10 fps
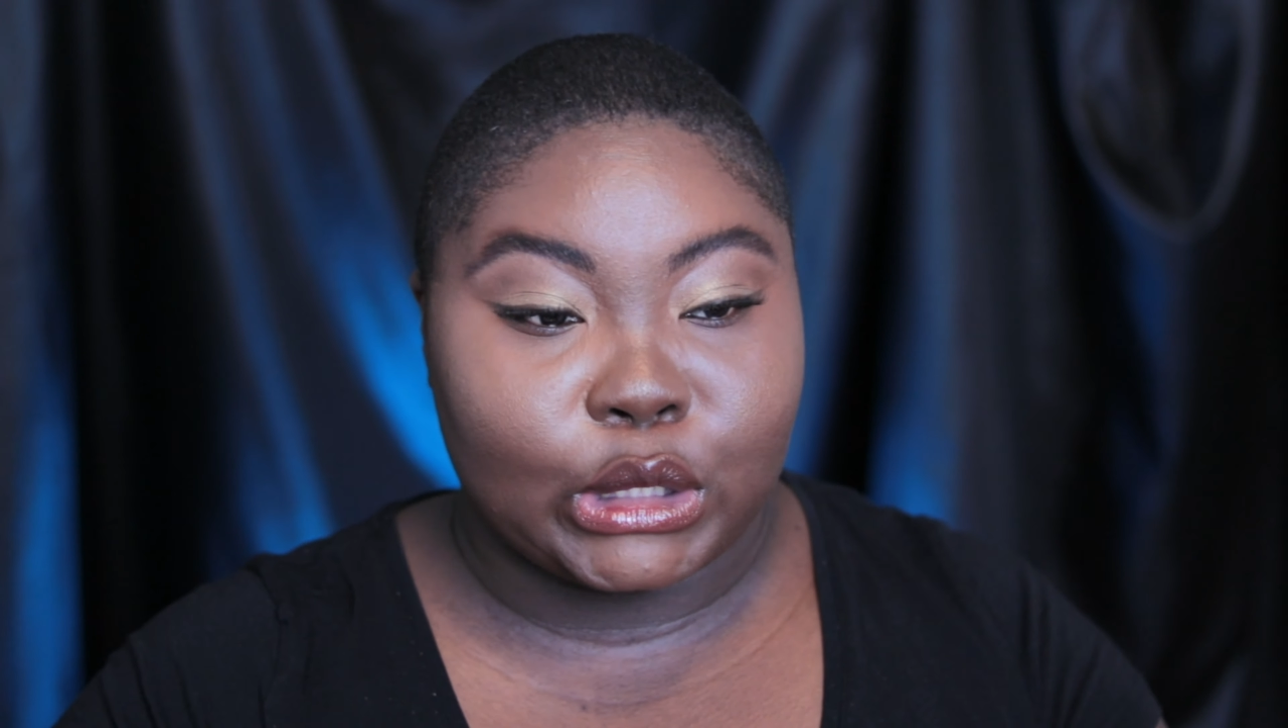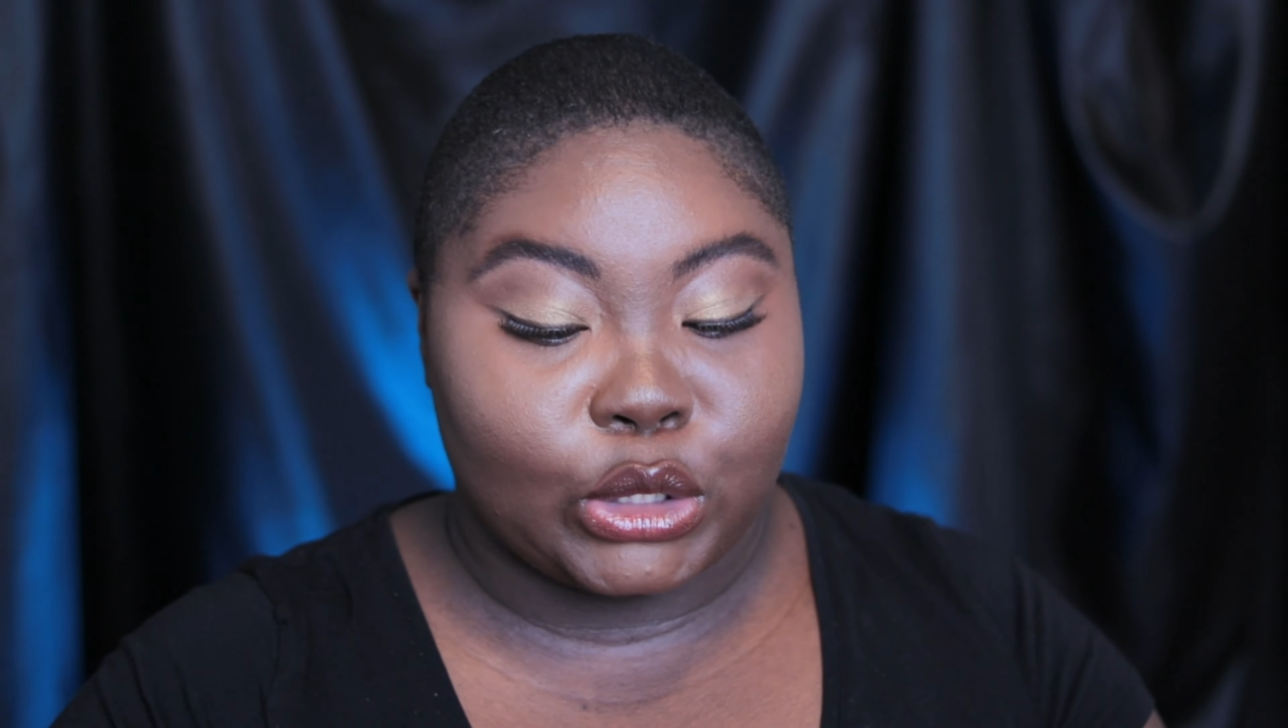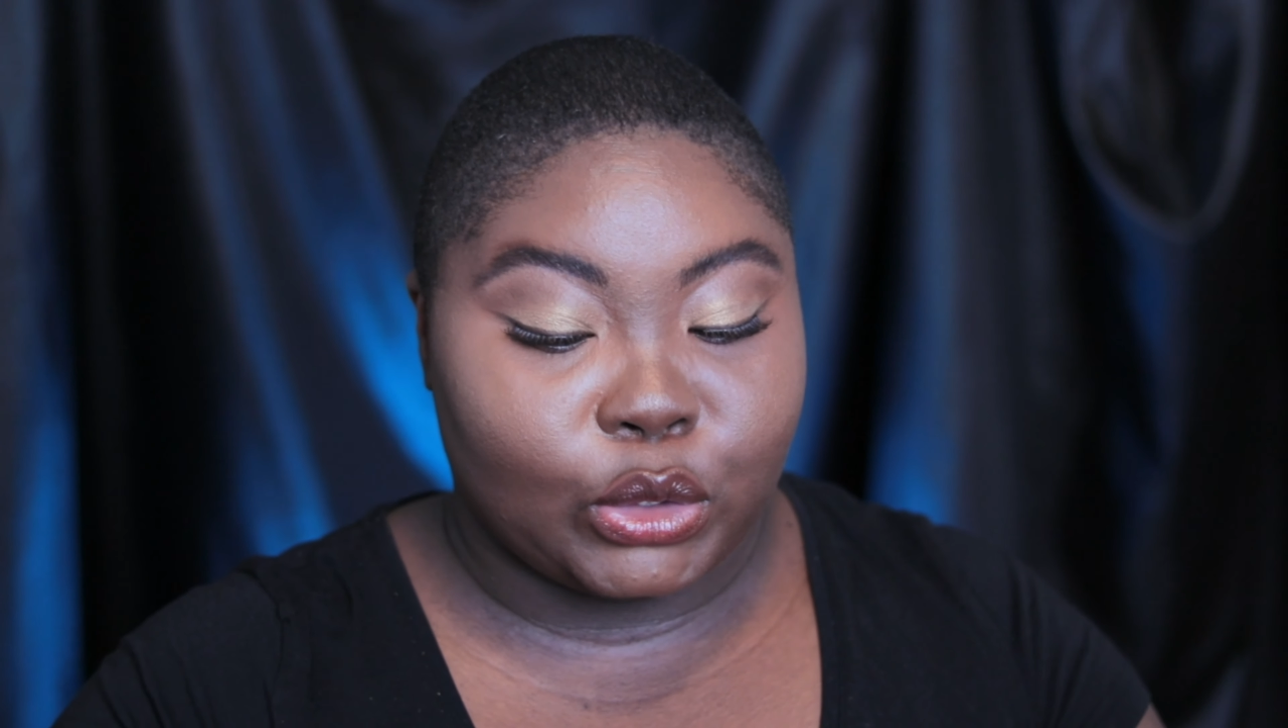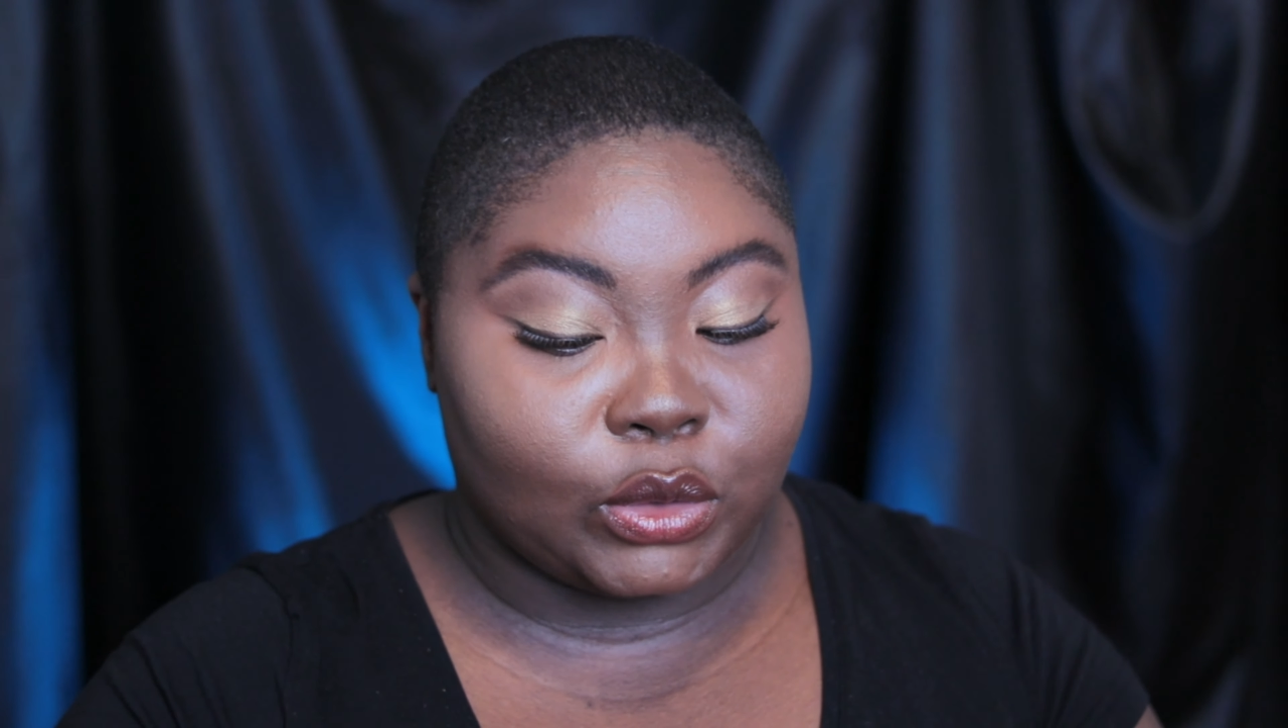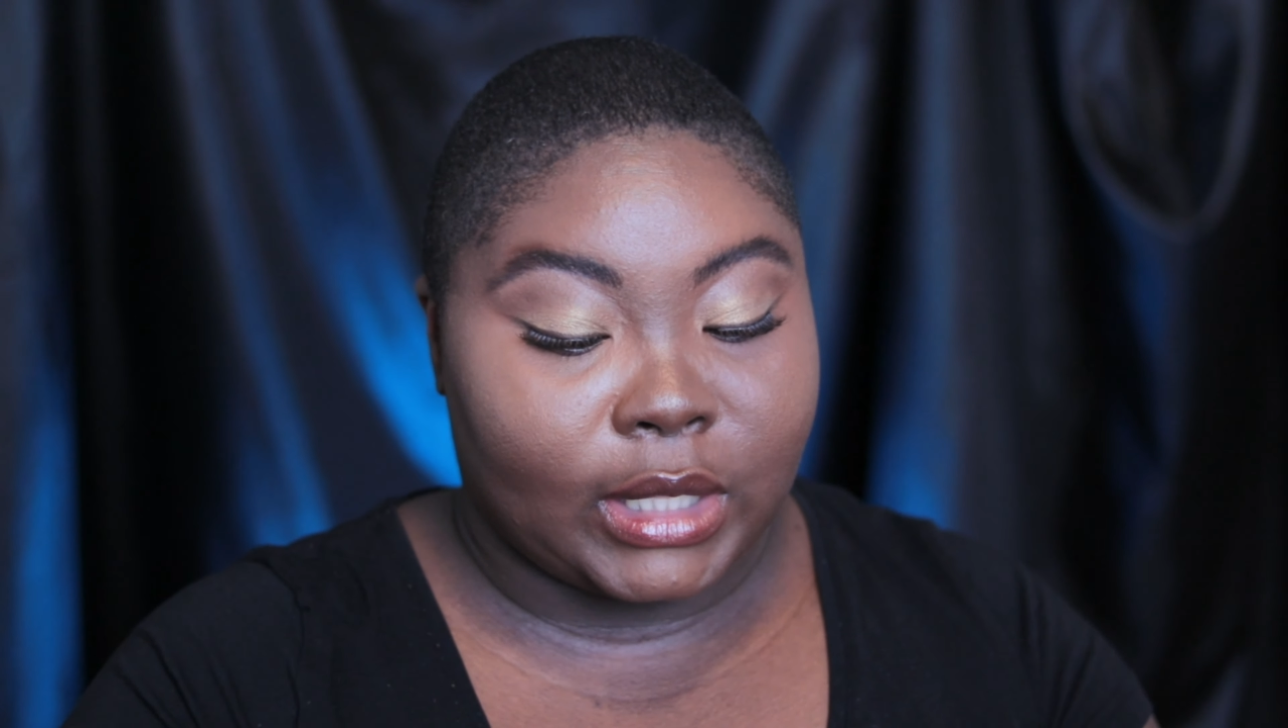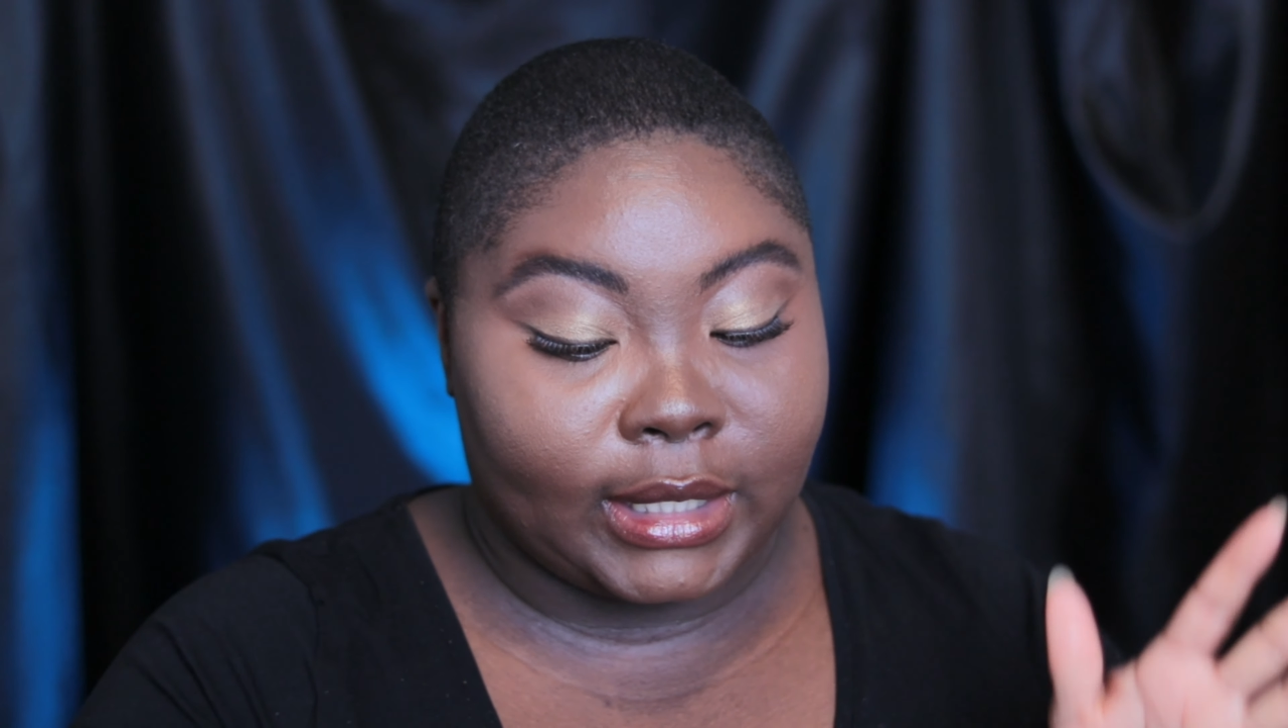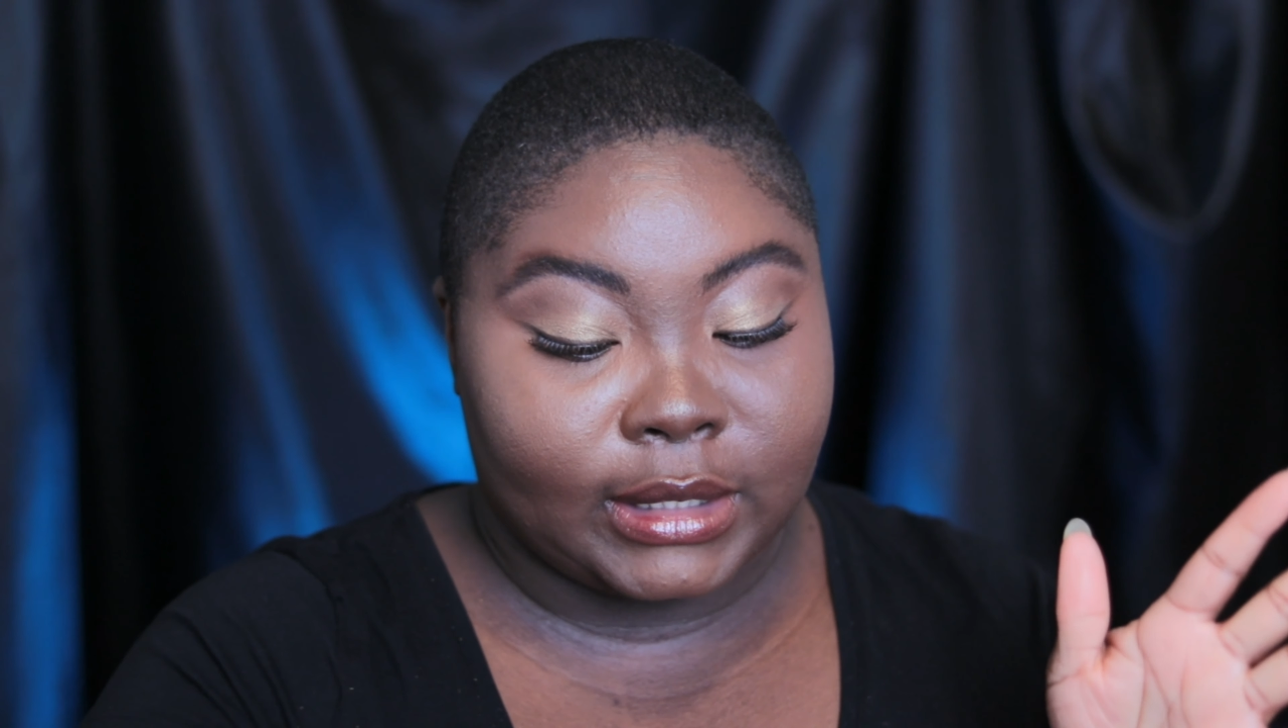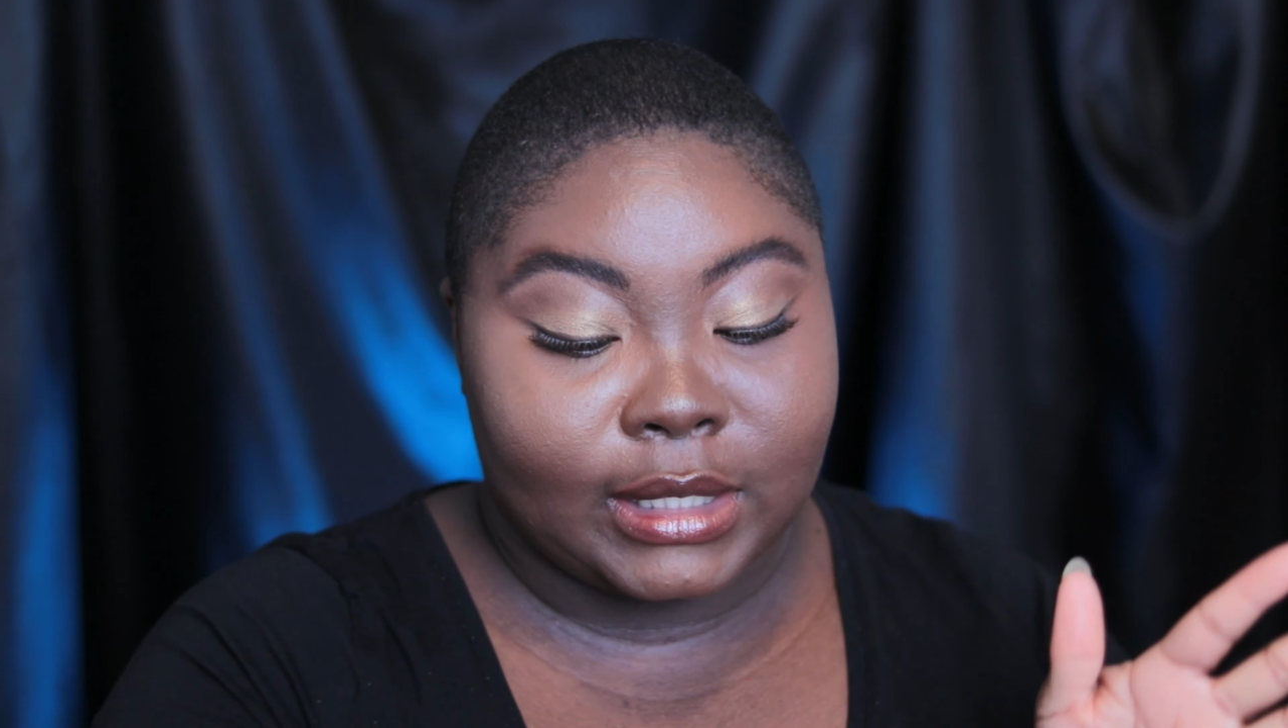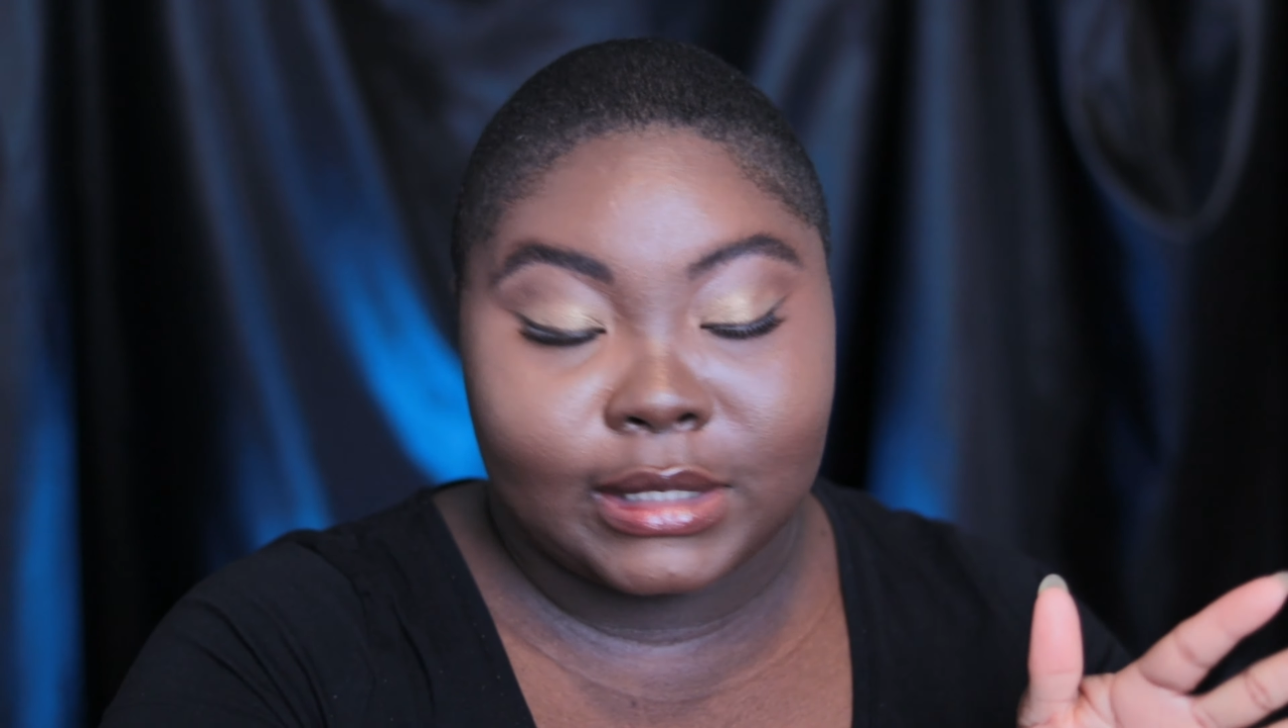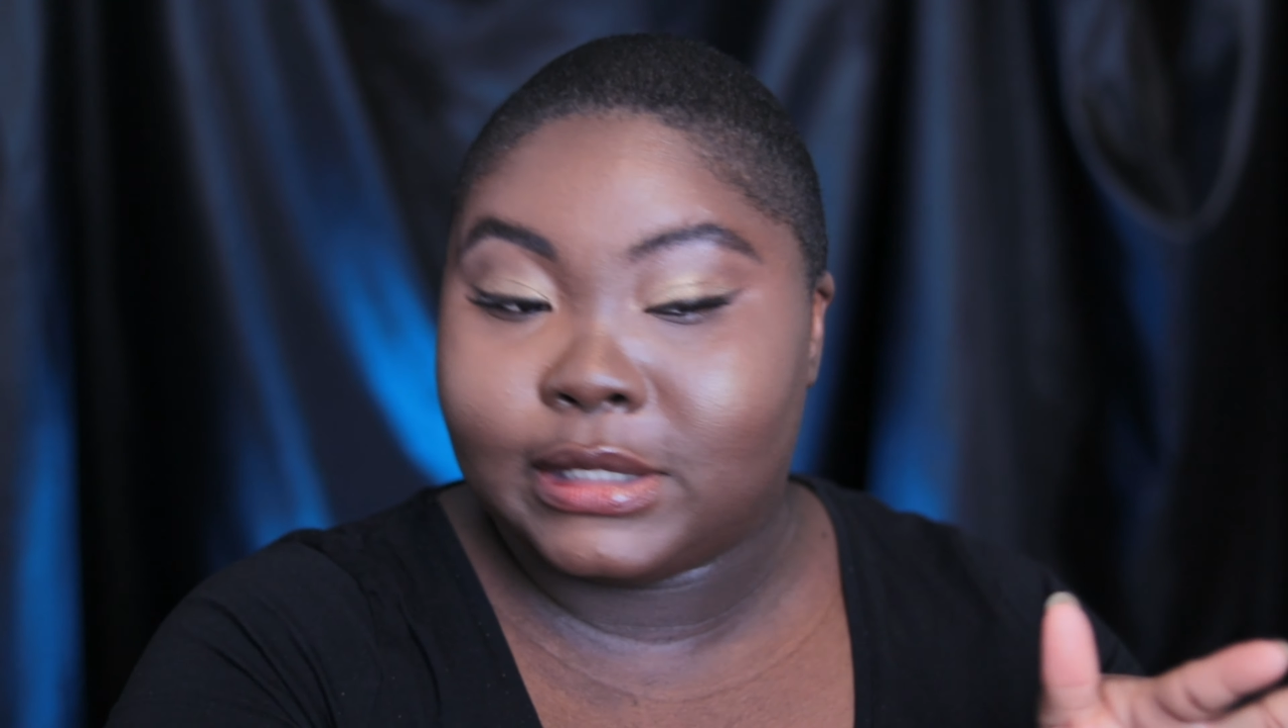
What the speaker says: little like